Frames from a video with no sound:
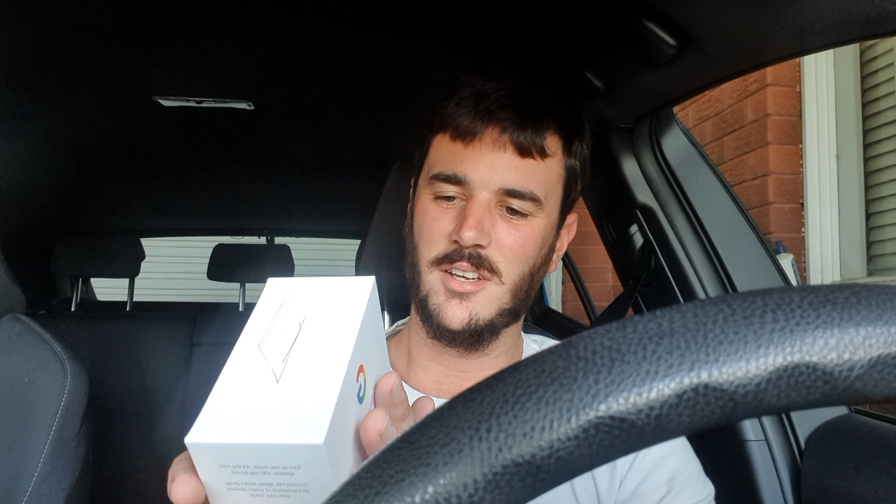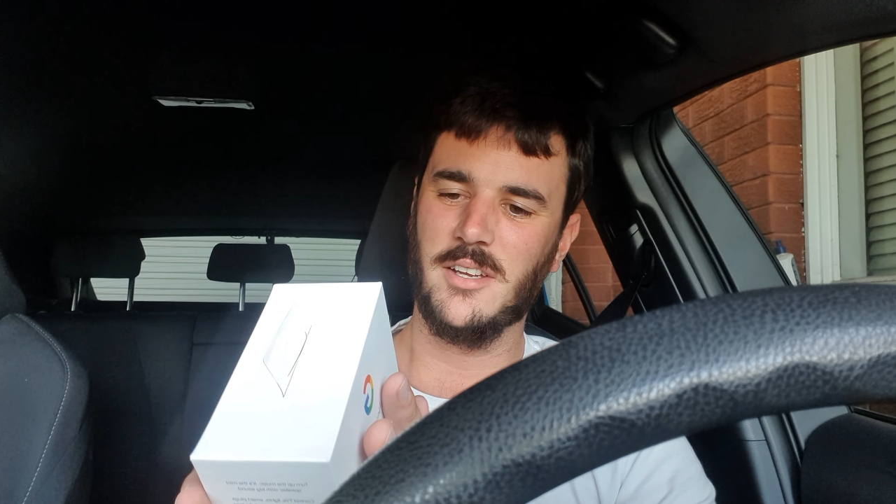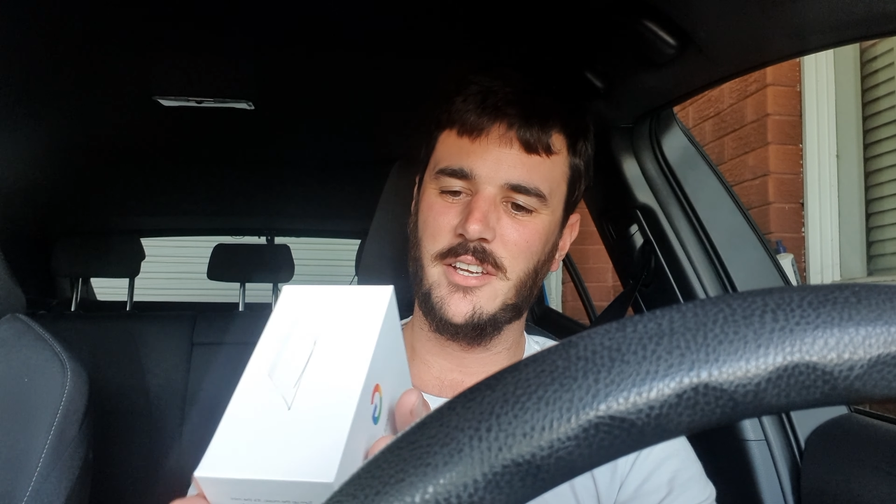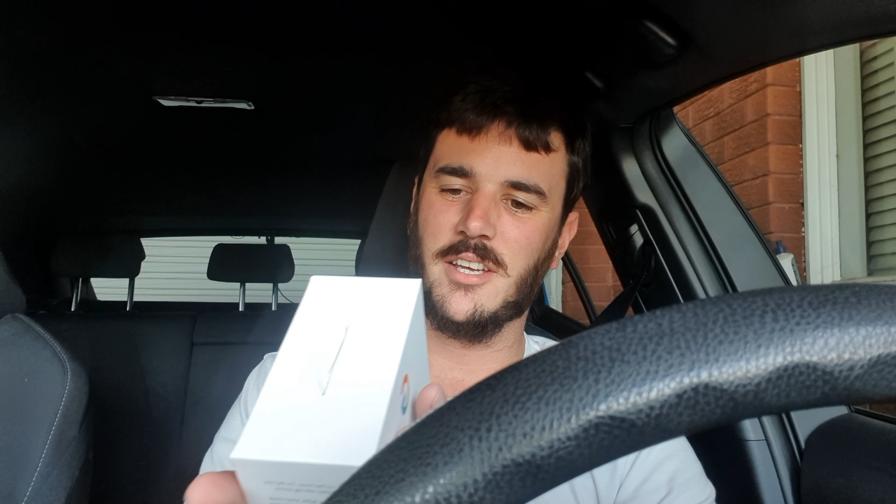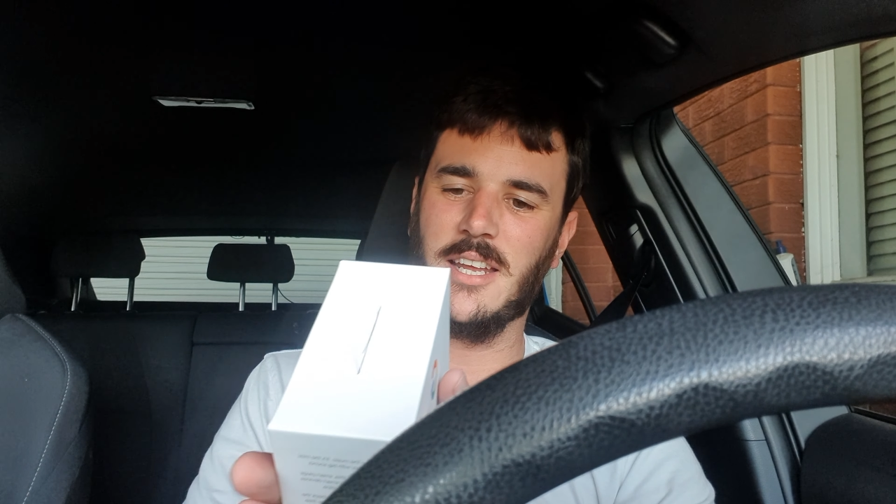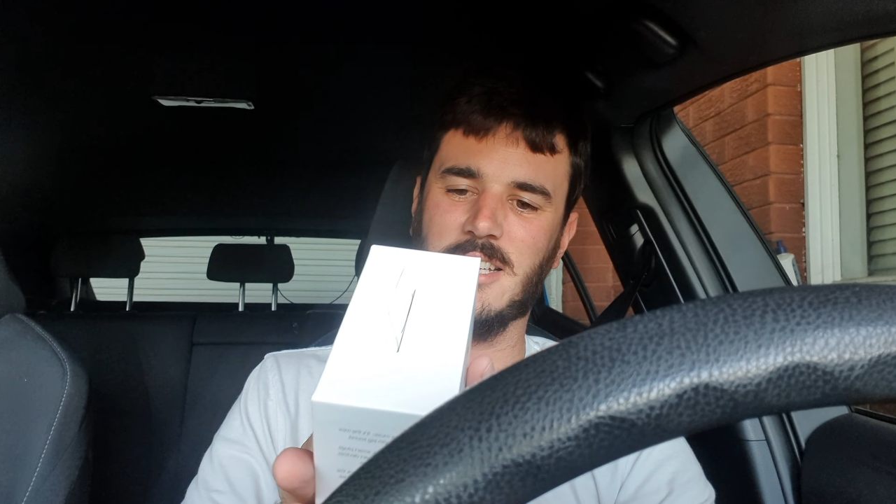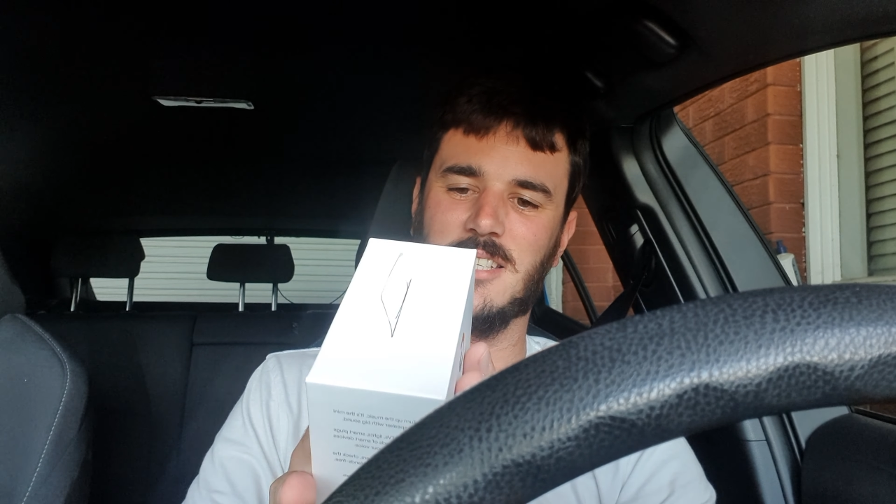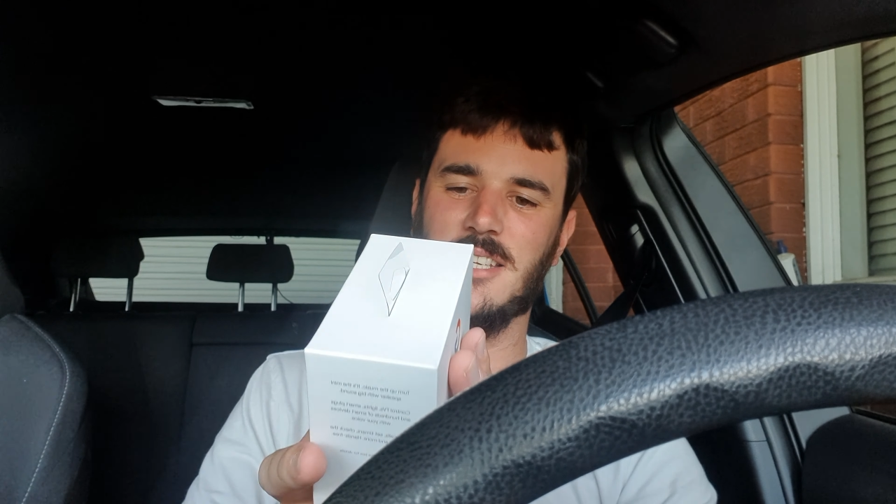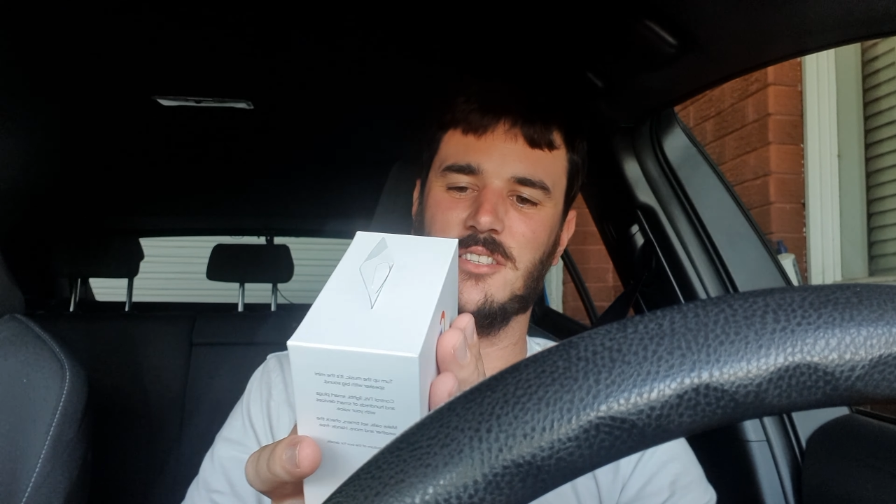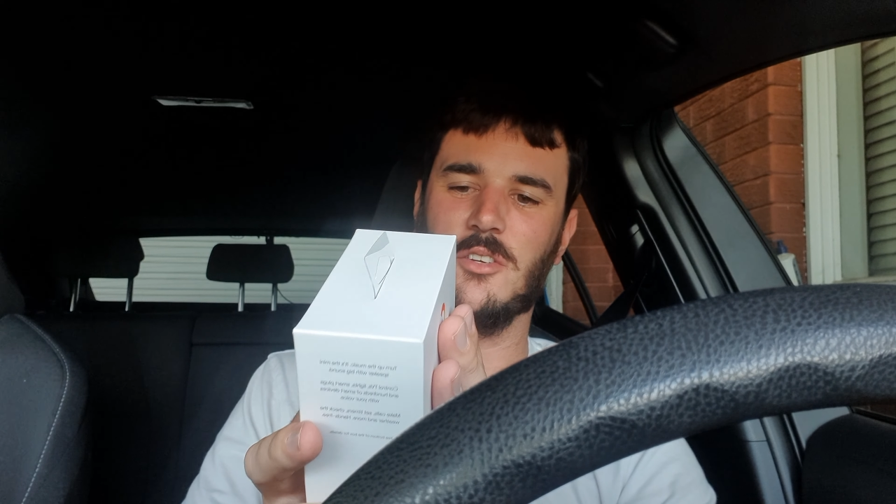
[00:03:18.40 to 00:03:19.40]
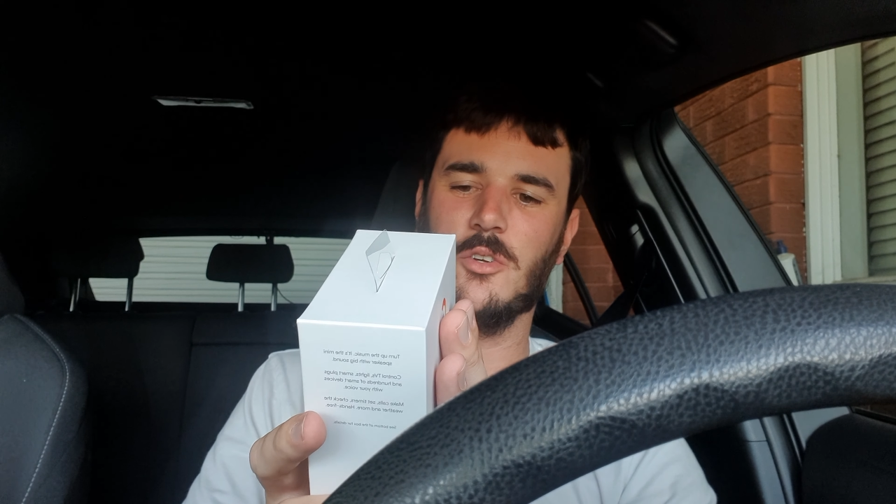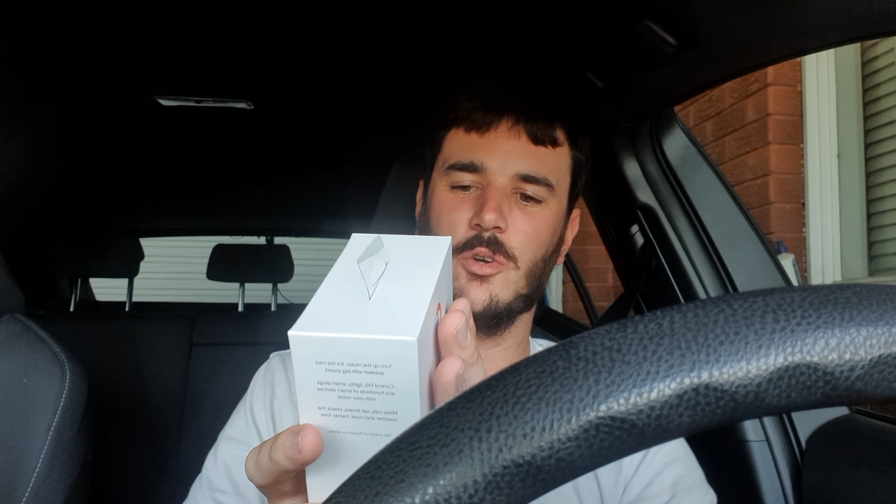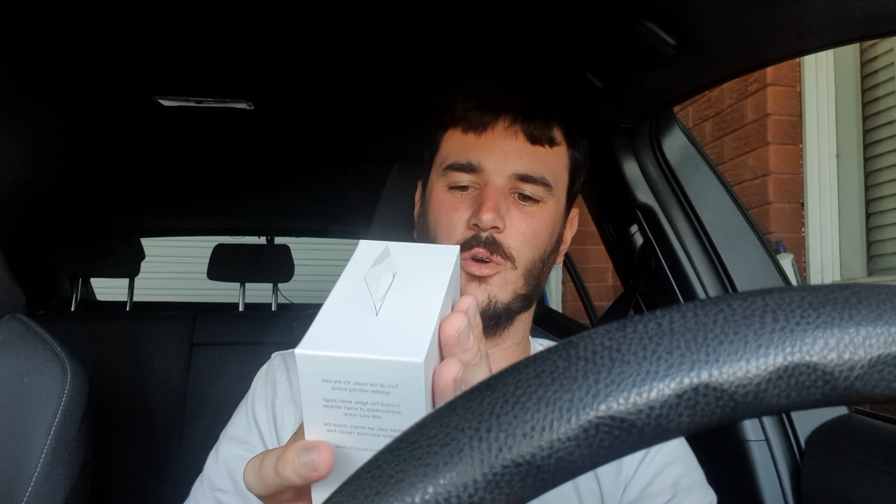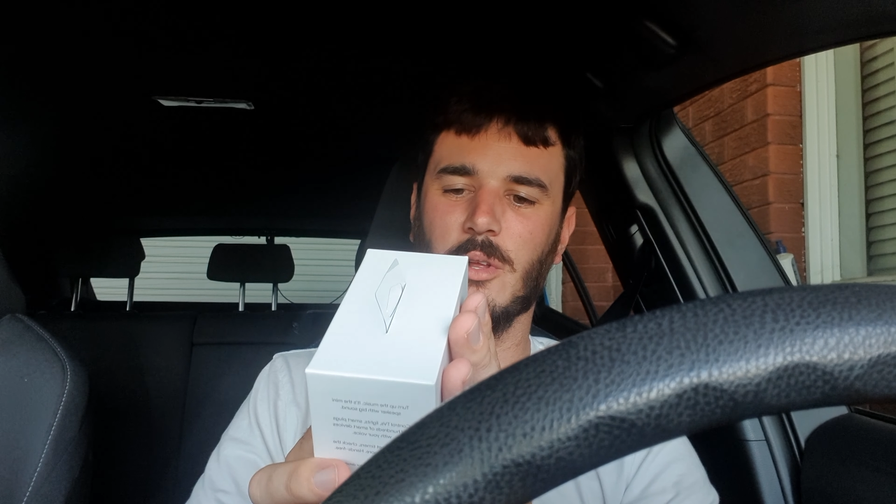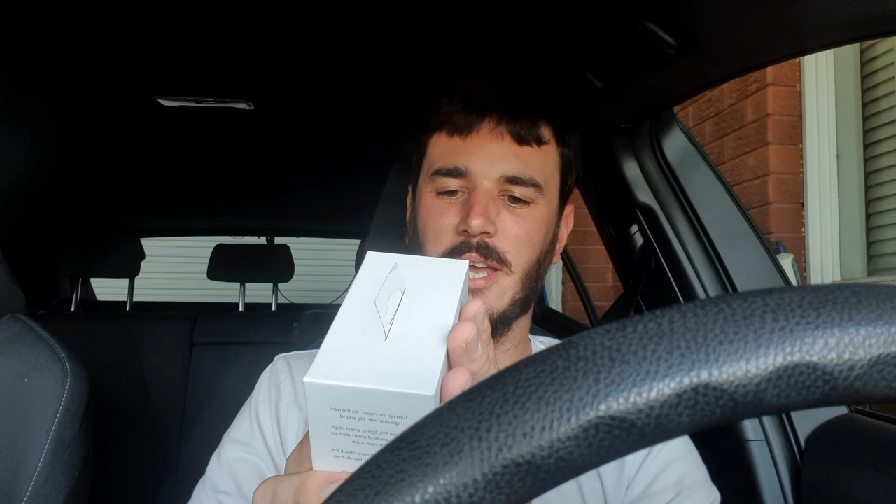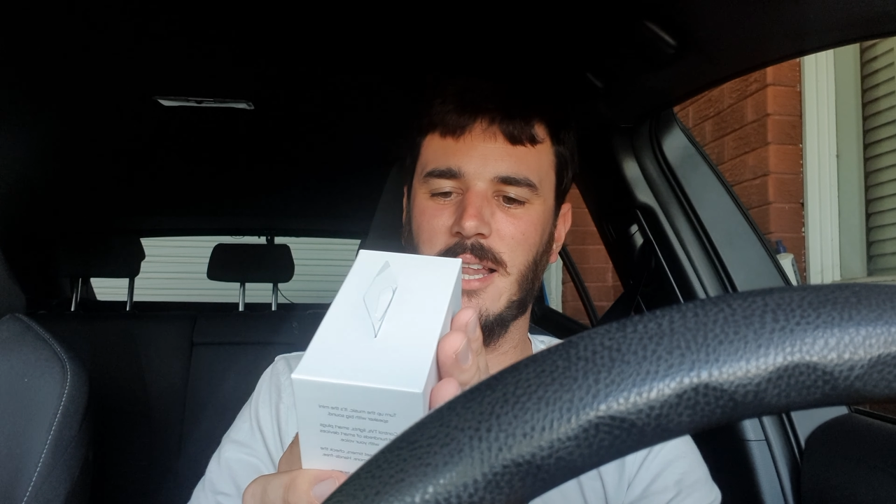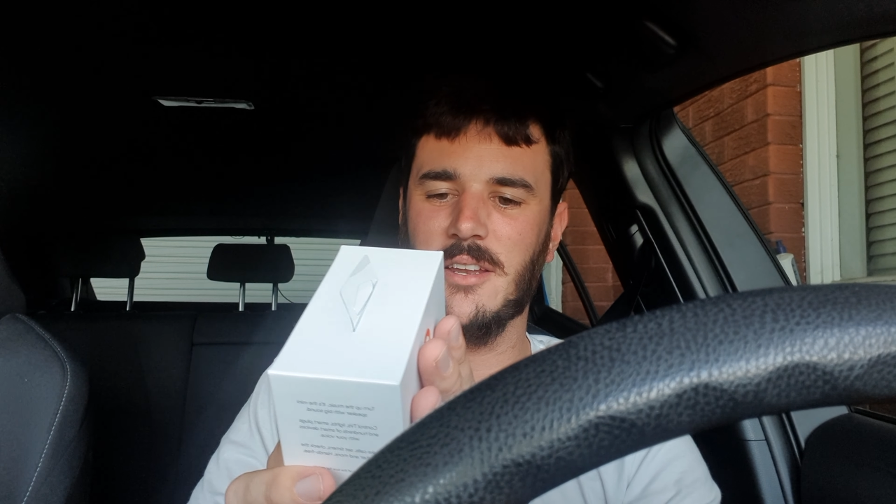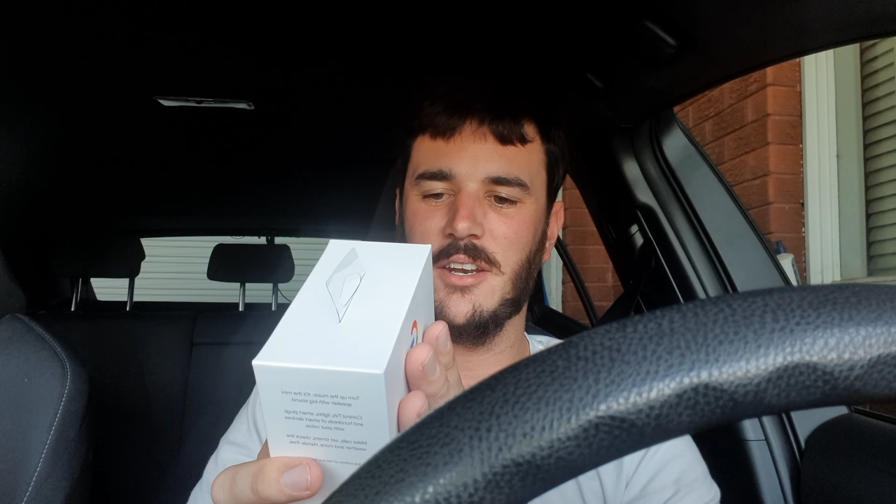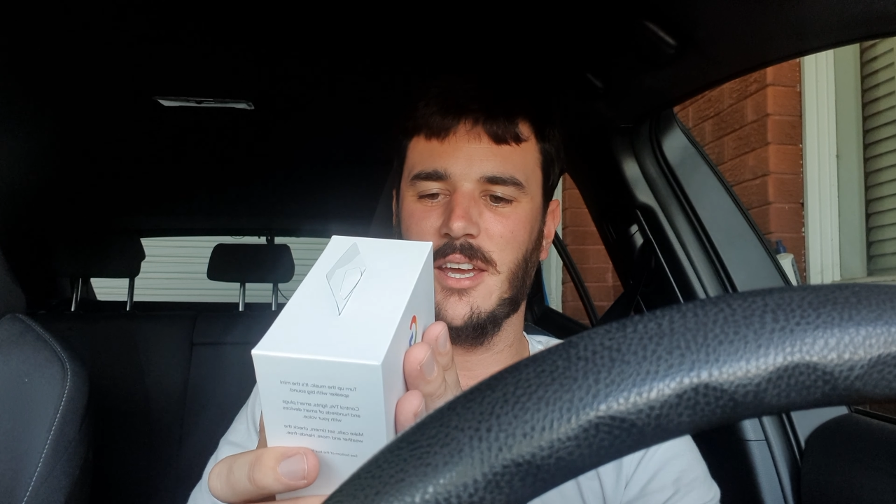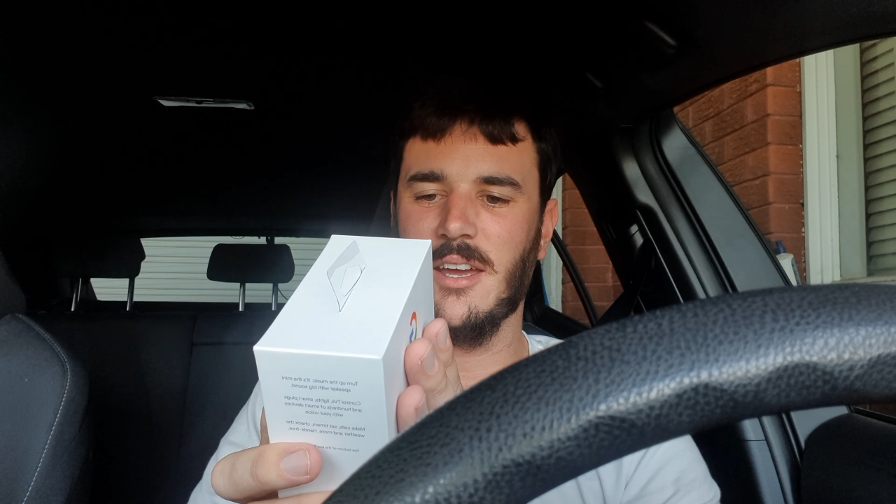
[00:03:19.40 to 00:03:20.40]
You can access the Google
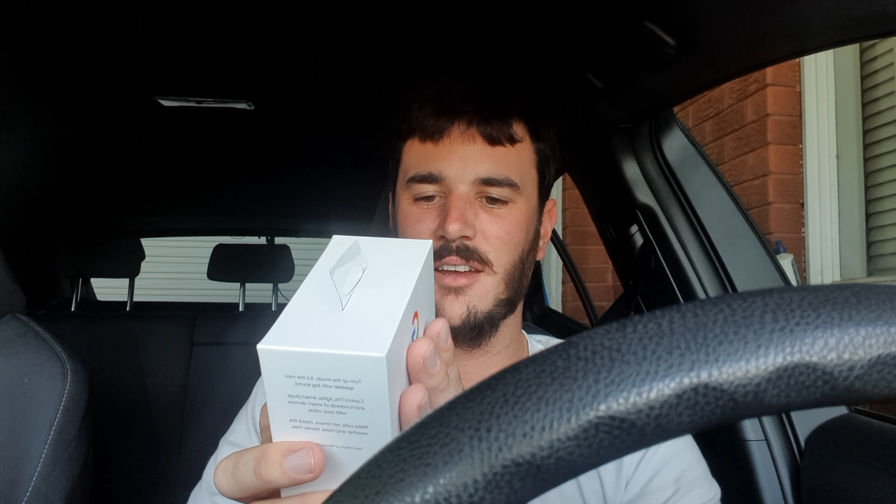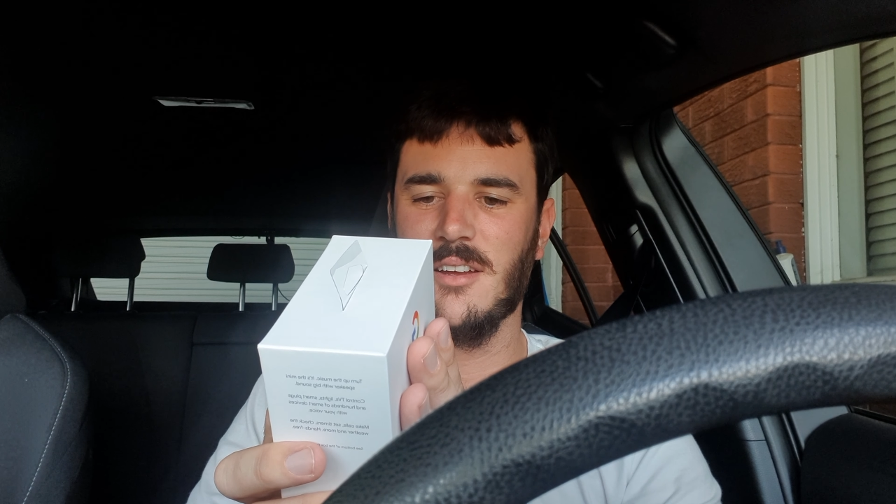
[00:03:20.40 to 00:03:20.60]
Calendar.